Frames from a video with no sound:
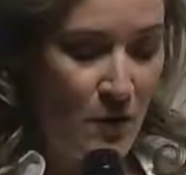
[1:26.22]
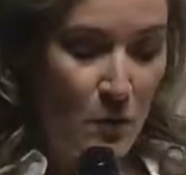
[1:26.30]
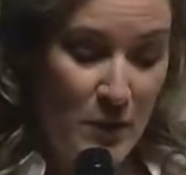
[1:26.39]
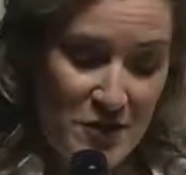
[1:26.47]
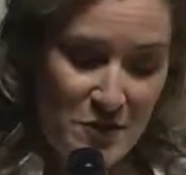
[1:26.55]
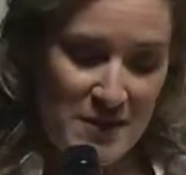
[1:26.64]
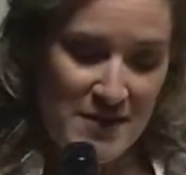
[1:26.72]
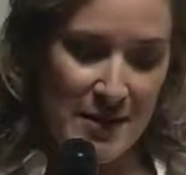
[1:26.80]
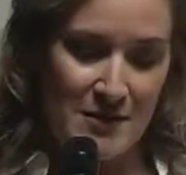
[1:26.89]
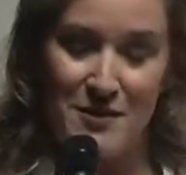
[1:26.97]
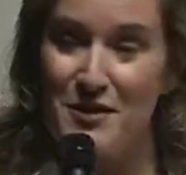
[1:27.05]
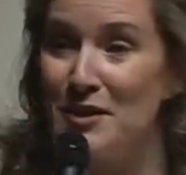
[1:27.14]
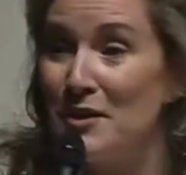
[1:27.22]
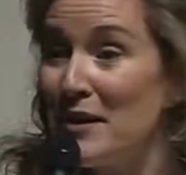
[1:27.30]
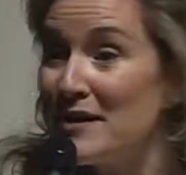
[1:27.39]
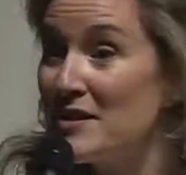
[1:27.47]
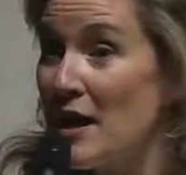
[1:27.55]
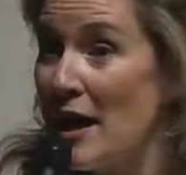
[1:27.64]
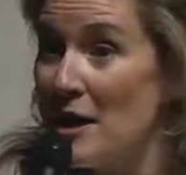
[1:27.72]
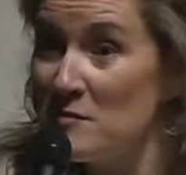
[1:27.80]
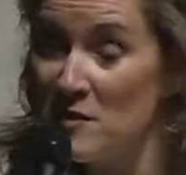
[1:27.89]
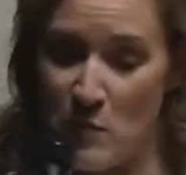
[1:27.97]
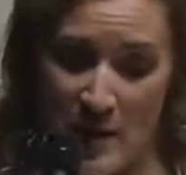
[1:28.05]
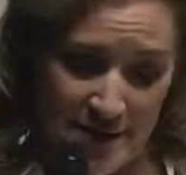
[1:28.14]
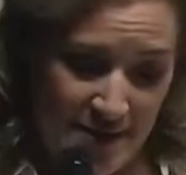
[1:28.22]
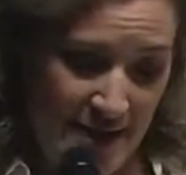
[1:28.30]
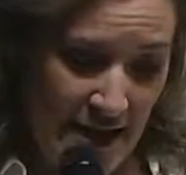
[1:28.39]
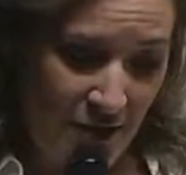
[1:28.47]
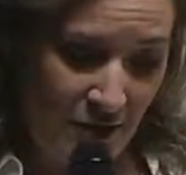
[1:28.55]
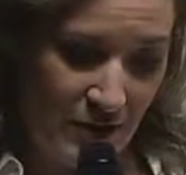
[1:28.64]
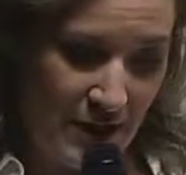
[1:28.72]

which was on the New York Times bestseller